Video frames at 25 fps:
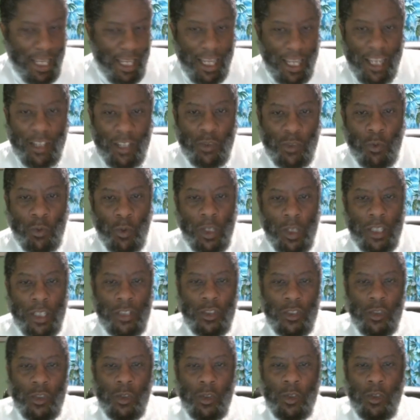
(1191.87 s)
his one
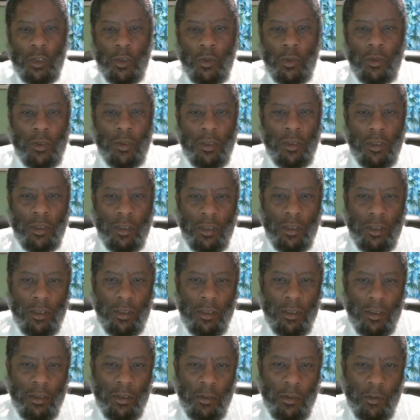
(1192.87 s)
true
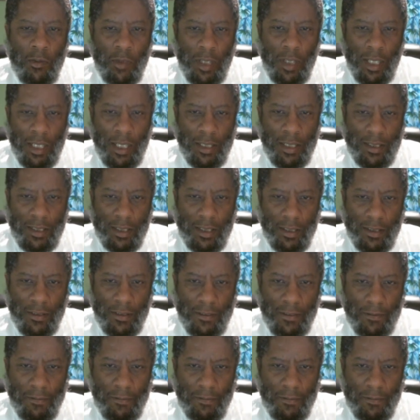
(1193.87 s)
religion?